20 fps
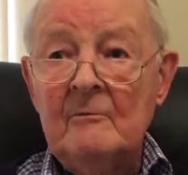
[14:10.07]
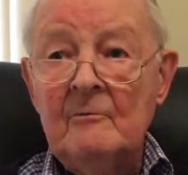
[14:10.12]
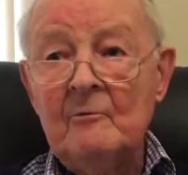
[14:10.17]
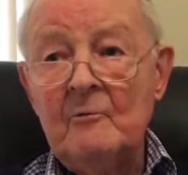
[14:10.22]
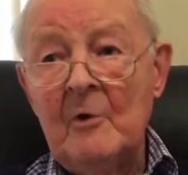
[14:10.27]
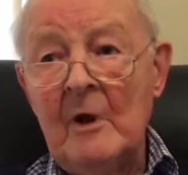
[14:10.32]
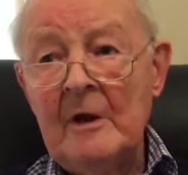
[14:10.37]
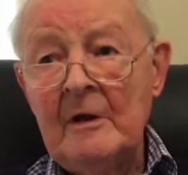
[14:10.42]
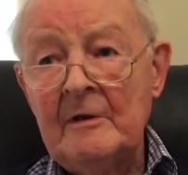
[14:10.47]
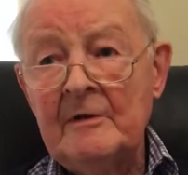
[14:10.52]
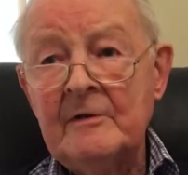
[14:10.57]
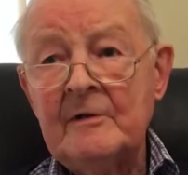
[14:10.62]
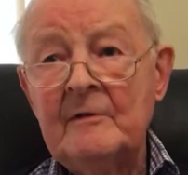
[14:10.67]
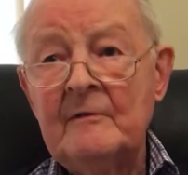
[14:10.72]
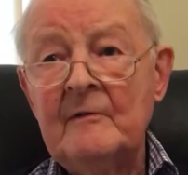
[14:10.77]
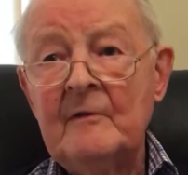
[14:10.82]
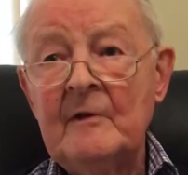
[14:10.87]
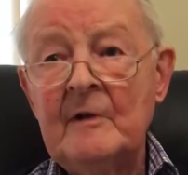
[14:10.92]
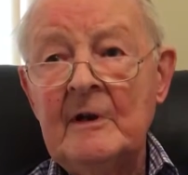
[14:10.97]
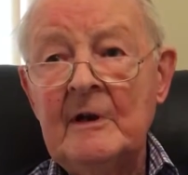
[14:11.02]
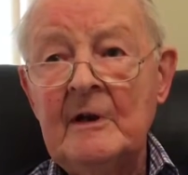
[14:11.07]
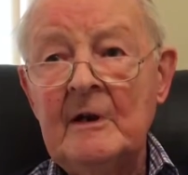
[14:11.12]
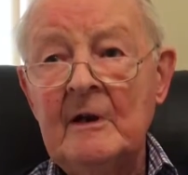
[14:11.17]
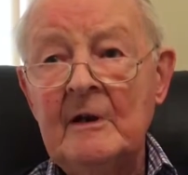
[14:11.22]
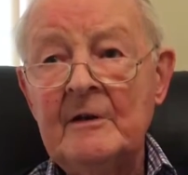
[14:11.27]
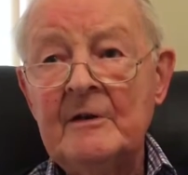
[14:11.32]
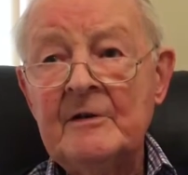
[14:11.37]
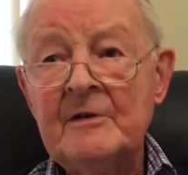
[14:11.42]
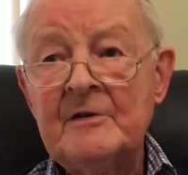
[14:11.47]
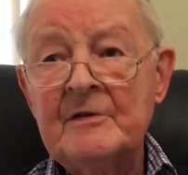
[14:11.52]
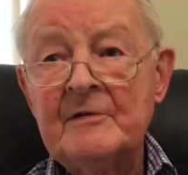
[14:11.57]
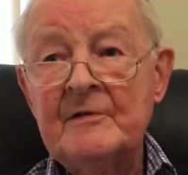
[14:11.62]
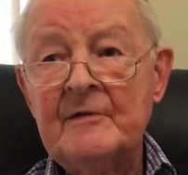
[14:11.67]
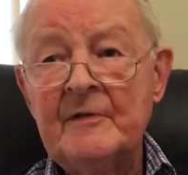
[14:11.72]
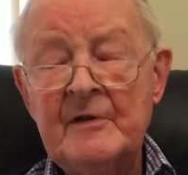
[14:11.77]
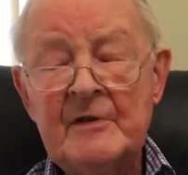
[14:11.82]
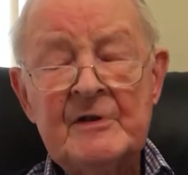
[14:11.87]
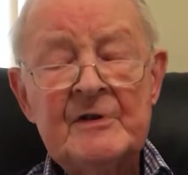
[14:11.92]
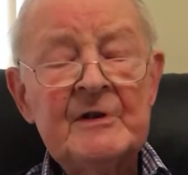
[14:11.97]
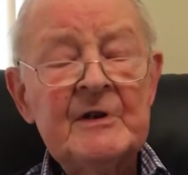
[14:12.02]
relatively
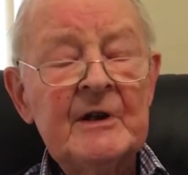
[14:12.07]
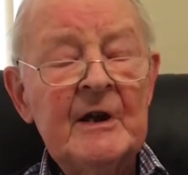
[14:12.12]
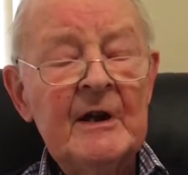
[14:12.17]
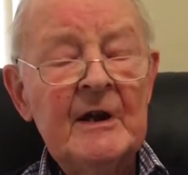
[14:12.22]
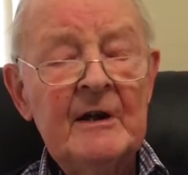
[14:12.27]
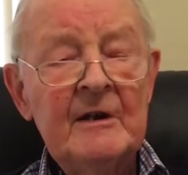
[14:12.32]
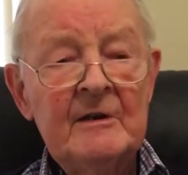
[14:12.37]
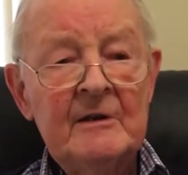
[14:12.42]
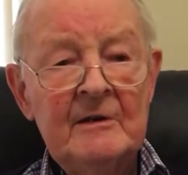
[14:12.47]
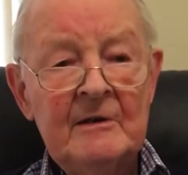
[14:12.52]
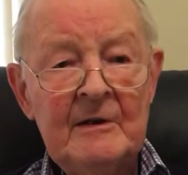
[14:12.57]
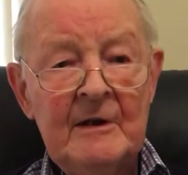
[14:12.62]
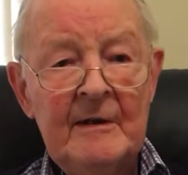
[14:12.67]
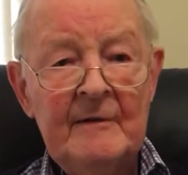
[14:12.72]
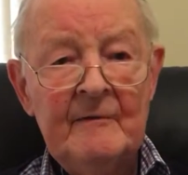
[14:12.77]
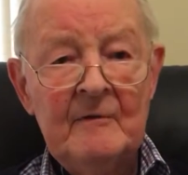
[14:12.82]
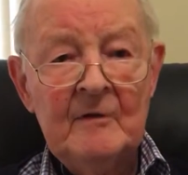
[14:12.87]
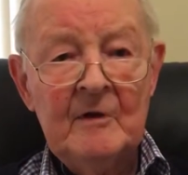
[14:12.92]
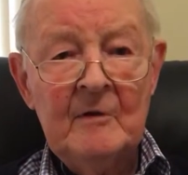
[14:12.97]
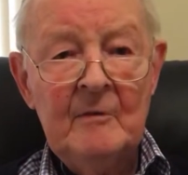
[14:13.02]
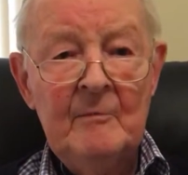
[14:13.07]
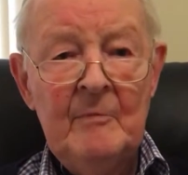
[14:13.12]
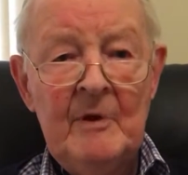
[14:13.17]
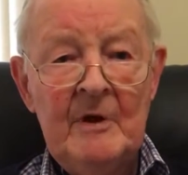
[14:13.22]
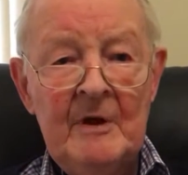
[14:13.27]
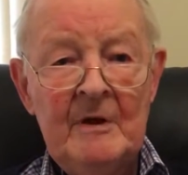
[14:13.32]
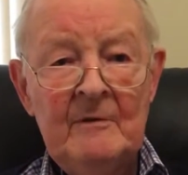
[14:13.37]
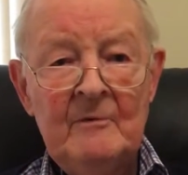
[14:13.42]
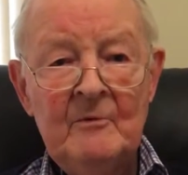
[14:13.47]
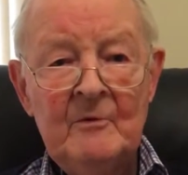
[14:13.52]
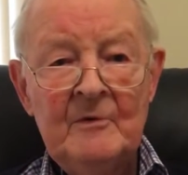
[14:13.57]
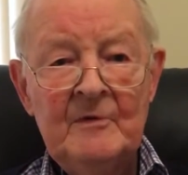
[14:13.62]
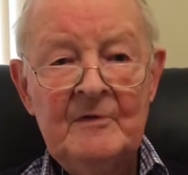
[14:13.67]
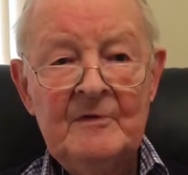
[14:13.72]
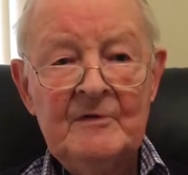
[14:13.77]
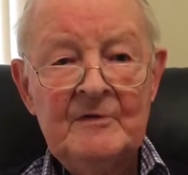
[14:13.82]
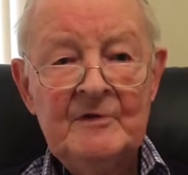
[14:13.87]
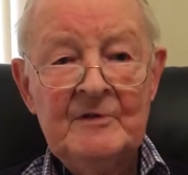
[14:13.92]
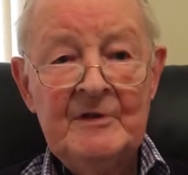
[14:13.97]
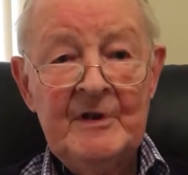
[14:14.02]
unsophisticated level compared with
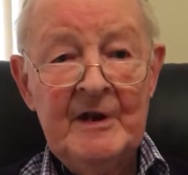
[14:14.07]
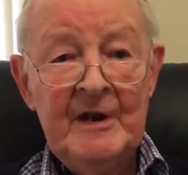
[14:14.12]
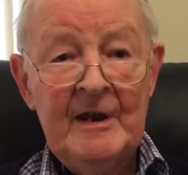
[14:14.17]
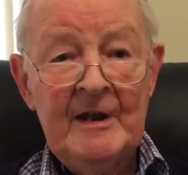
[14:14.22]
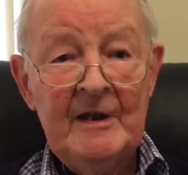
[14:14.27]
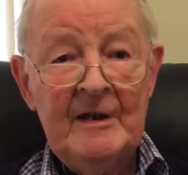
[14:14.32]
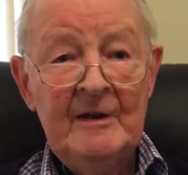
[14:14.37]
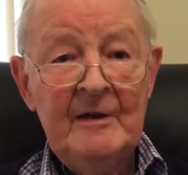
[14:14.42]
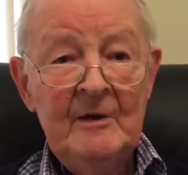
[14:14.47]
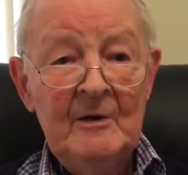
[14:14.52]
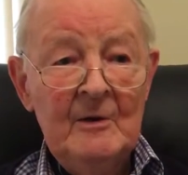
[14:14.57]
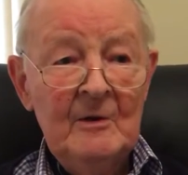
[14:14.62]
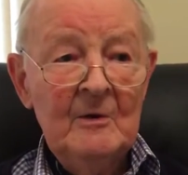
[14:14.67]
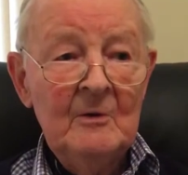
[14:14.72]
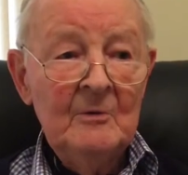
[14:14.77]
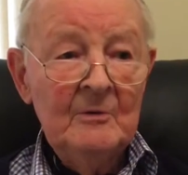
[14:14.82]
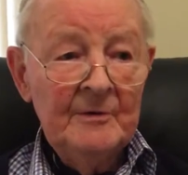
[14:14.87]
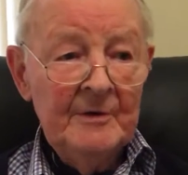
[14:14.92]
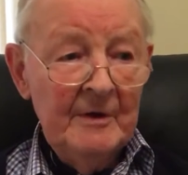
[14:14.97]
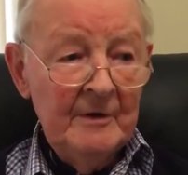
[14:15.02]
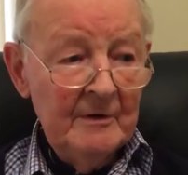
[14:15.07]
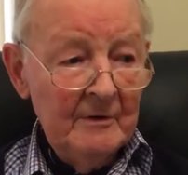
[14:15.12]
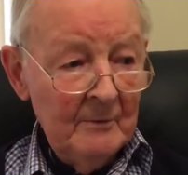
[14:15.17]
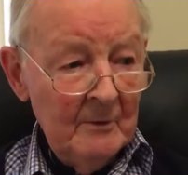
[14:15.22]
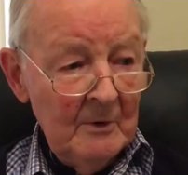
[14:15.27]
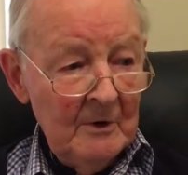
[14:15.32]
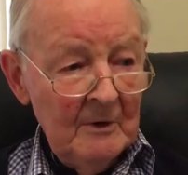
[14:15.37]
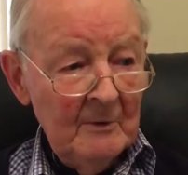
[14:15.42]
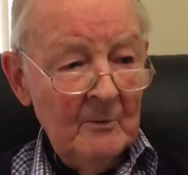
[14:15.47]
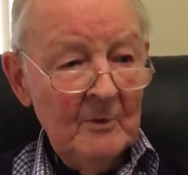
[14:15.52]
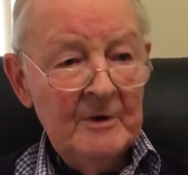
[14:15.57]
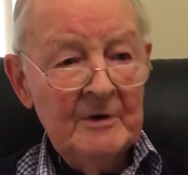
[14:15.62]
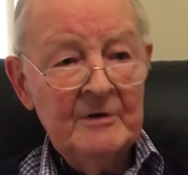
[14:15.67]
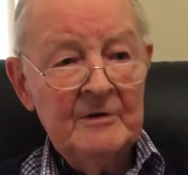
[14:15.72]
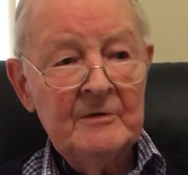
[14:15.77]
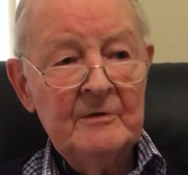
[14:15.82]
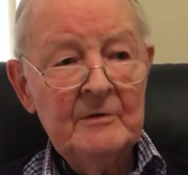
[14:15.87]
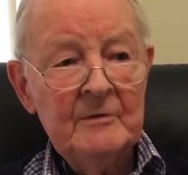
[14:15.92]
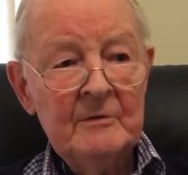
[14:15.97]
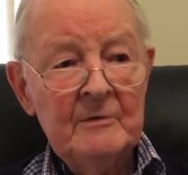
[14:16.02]
today, although there were one or
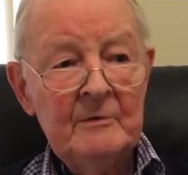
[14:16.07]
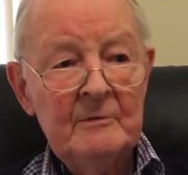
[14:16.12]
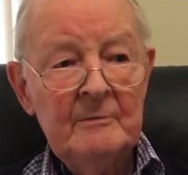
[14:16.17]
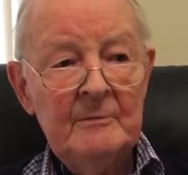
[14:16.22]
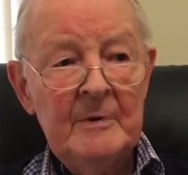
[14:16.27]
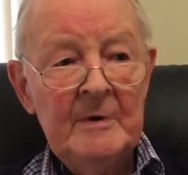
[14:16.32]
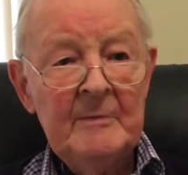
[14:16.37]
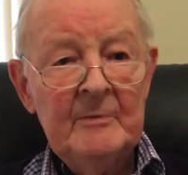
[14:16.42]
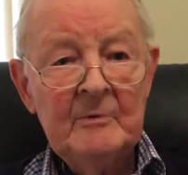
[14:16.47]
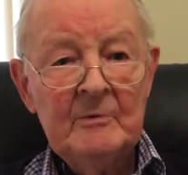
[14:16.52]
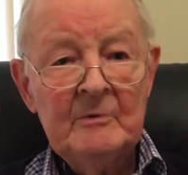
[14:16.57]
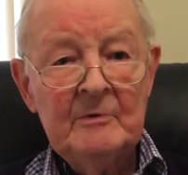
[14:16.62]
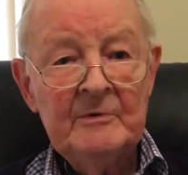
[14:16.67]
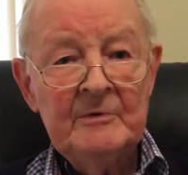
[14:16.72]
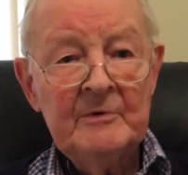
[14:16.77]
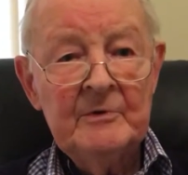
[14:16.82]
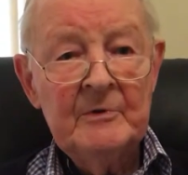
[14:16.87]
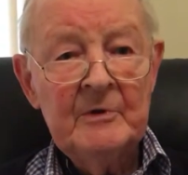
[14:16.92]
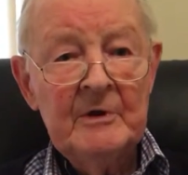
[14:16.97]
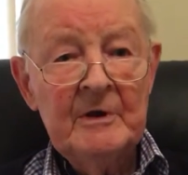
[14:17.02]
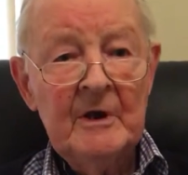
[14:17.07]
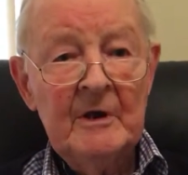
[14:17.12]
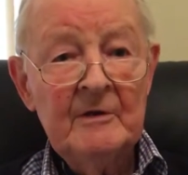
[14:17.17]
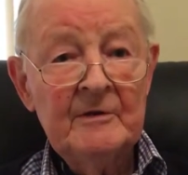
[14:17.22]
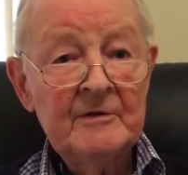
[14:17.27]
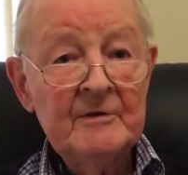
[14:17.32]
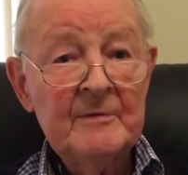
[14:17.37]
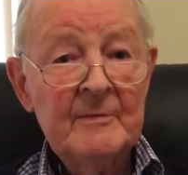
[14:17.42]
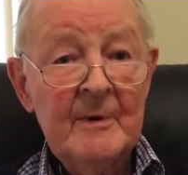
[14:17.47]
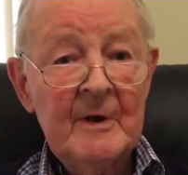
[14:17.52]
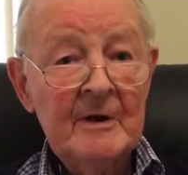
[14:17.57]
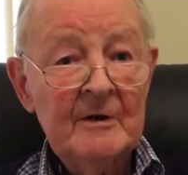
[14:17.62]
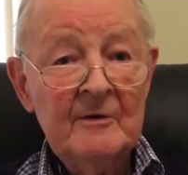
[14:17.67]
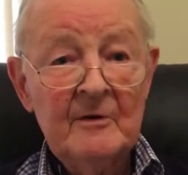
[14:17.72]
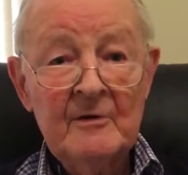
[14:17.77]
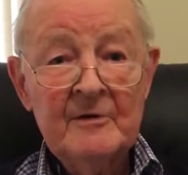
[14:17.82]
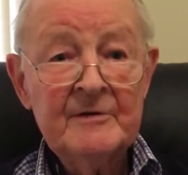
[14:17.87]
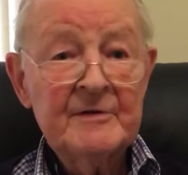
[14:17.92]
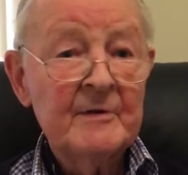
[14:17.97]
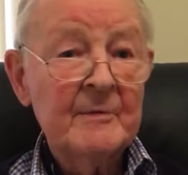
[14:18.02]
two people doing
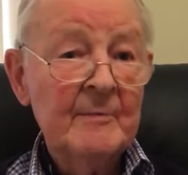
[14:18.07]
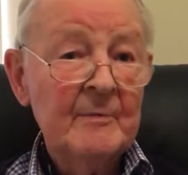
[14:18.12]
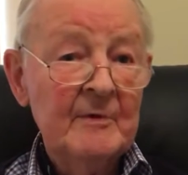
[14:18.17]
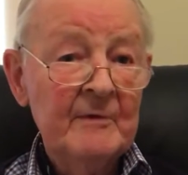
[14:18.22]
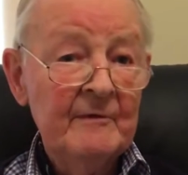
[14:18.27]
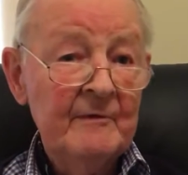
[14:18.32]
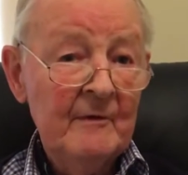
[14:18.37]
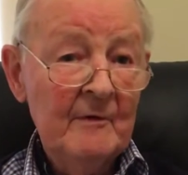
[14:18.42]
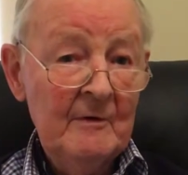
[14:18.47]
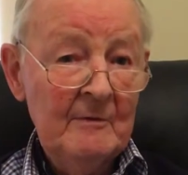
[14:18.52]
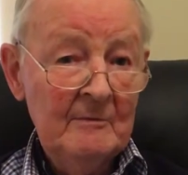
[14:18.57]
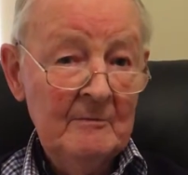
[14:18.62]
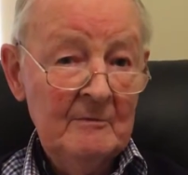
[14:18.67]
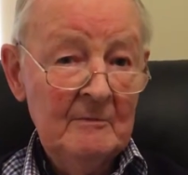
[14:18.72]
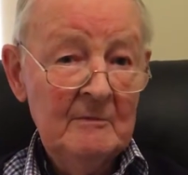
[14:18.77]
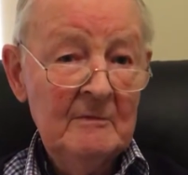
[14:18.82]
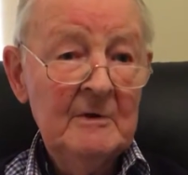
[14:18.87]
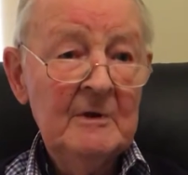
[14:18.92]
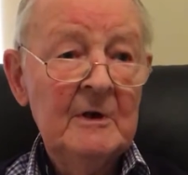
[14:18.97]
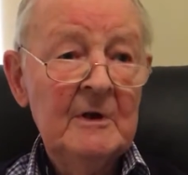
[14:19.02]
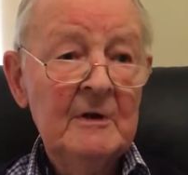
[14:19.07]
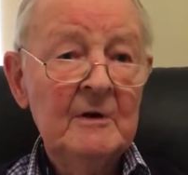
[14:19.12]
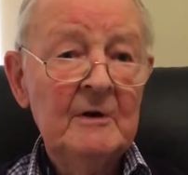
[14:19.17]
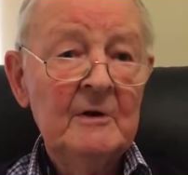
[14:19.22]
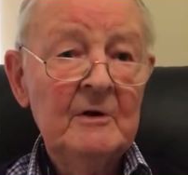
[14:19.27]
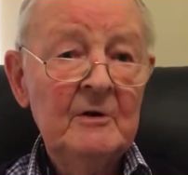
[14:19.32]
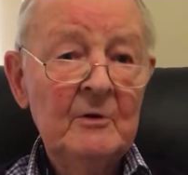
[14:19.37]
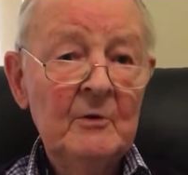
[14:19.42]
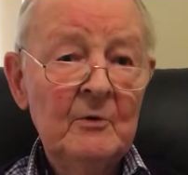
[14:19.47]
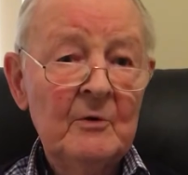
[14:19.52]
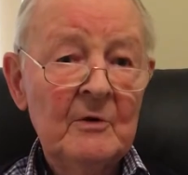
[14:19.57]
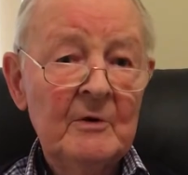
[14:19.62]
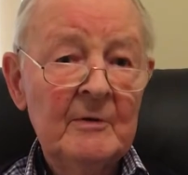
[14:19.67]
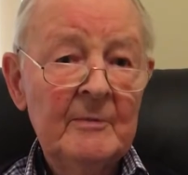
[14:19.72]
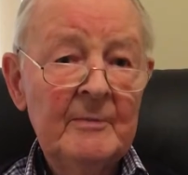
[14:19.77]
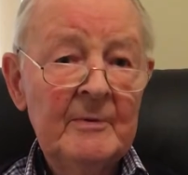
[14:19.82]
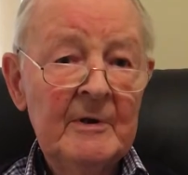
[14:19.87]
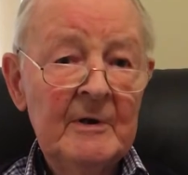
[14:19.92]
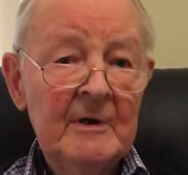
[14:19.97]
ultramicroscopy from Europe.